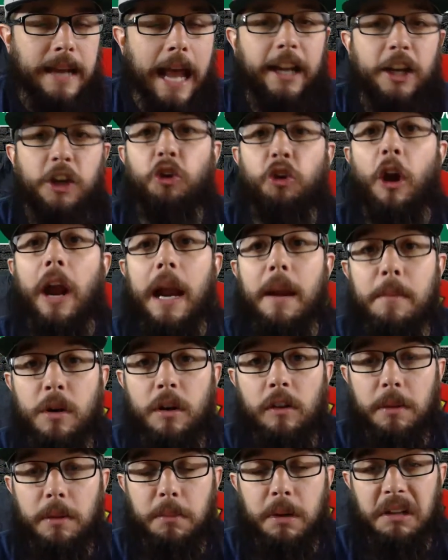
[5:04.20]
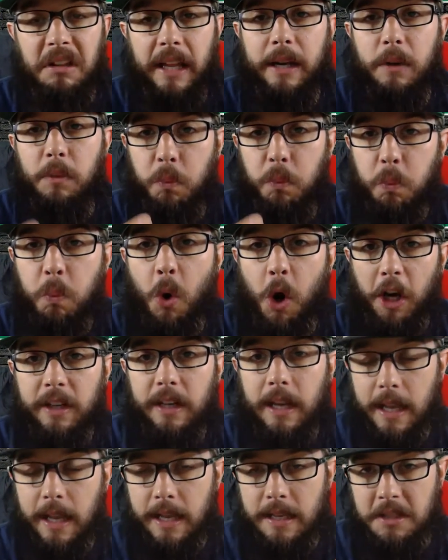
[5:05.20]
Not a great movie, but like
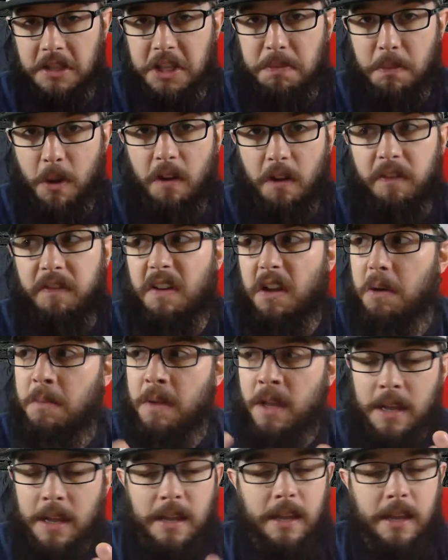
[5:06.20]
worked as a small film,